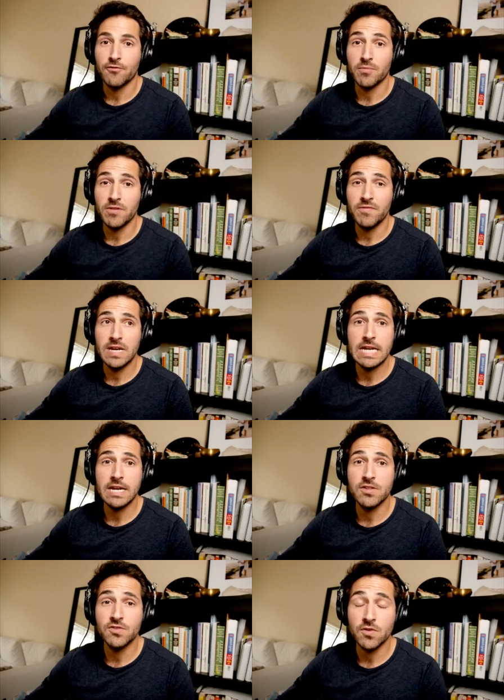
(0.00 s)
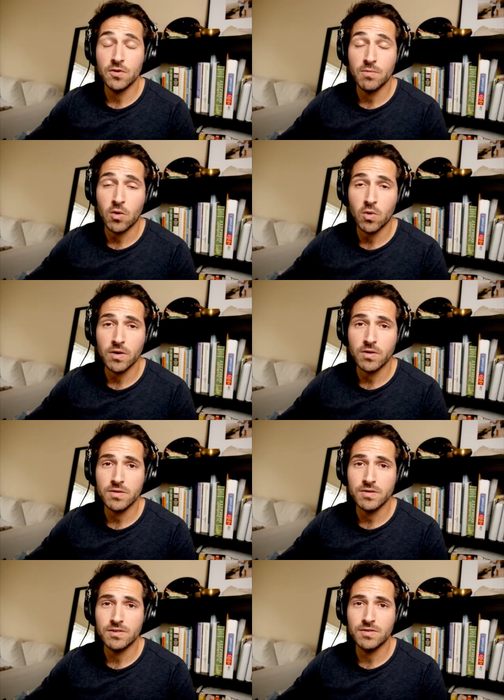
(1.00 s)
From living in a Zoom
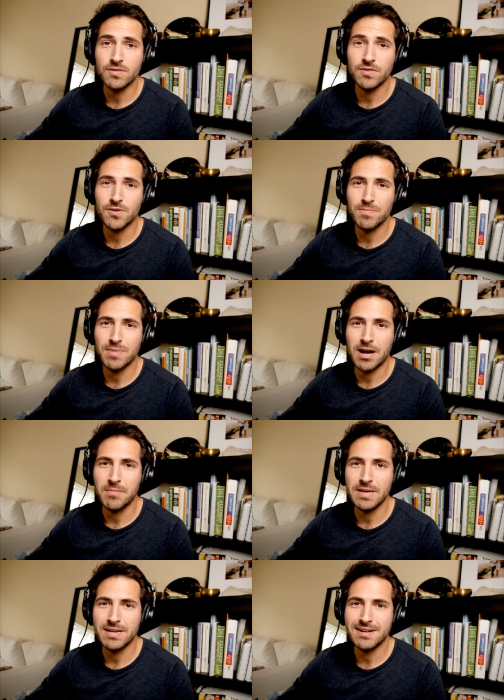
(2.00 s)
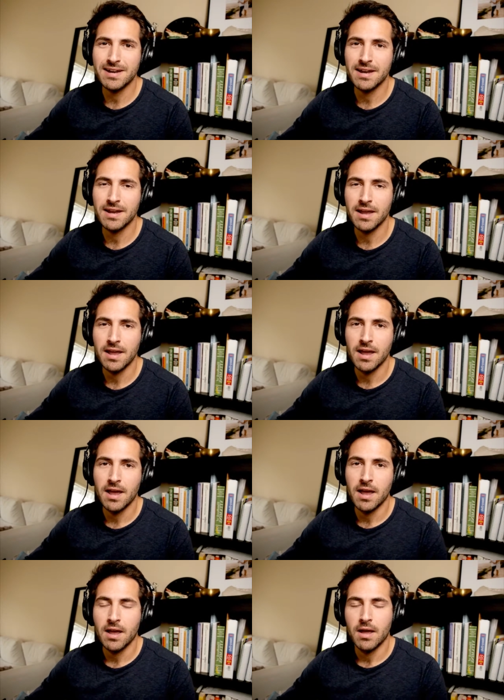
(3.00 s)
world to Zoom bombing,
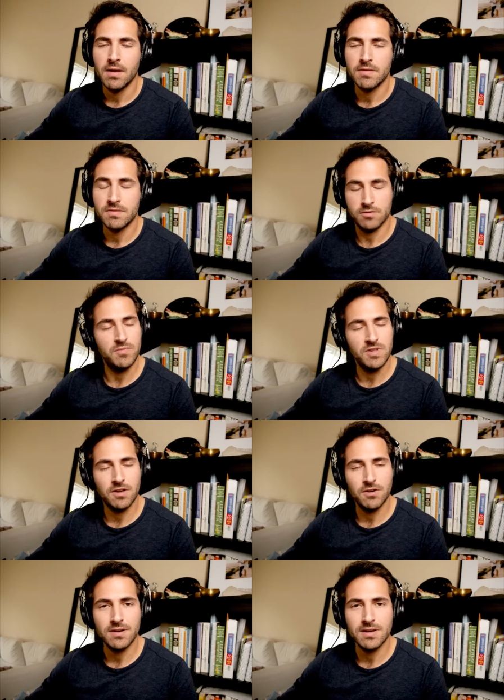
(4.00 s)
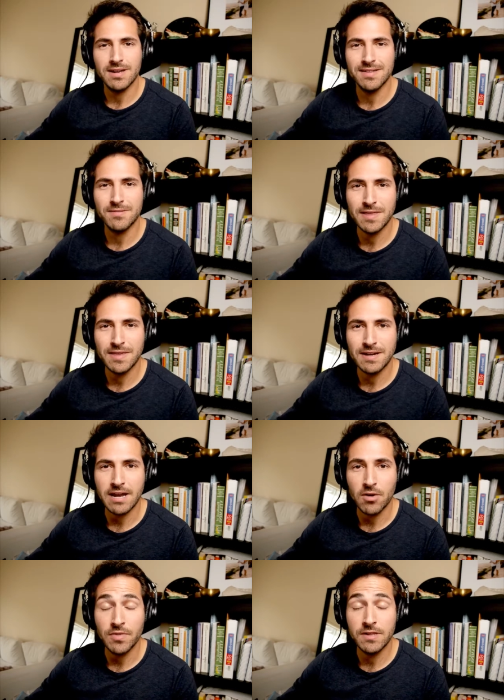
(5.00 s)
Zoom security is a big
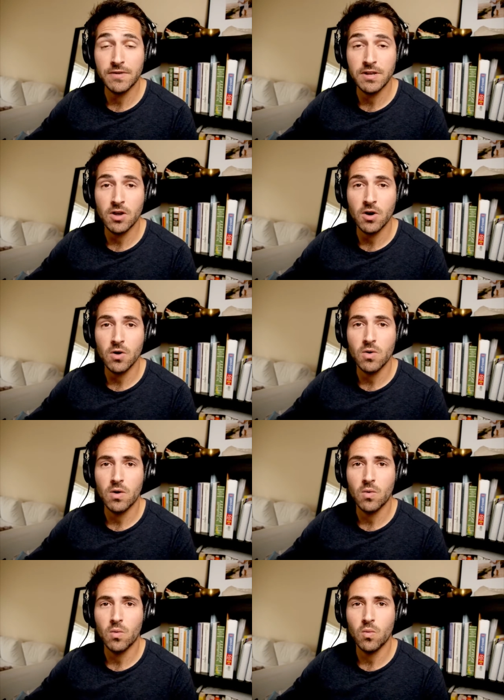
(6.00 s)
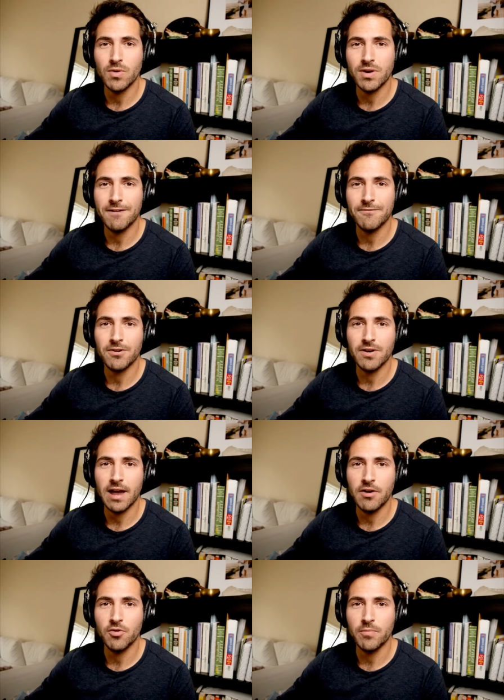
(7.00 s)
thing now. In this video, we will
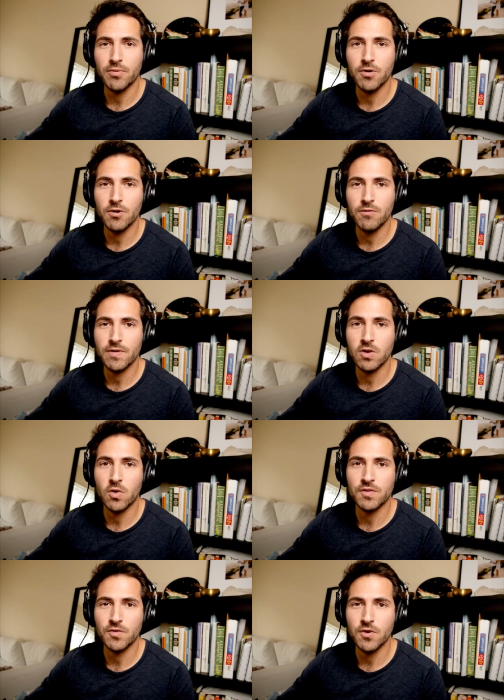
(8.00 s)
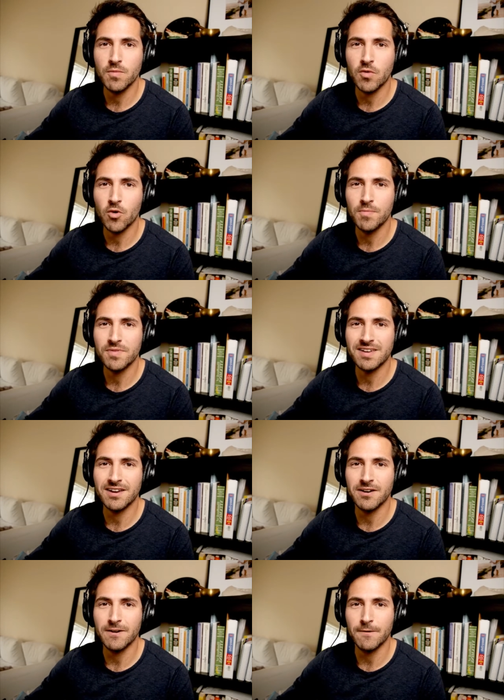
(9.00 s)
cover how to improve your Zoom room
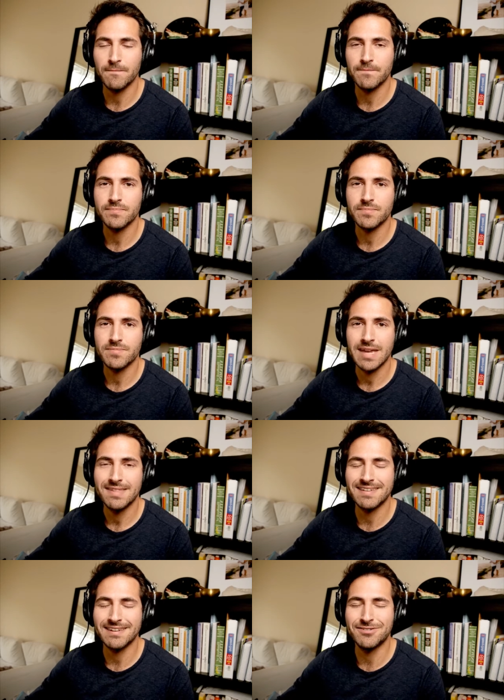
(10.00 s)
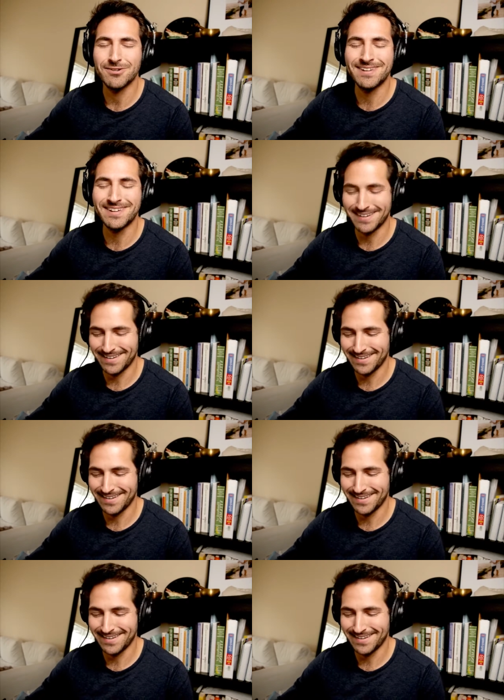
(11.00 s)
security. Stay tuned.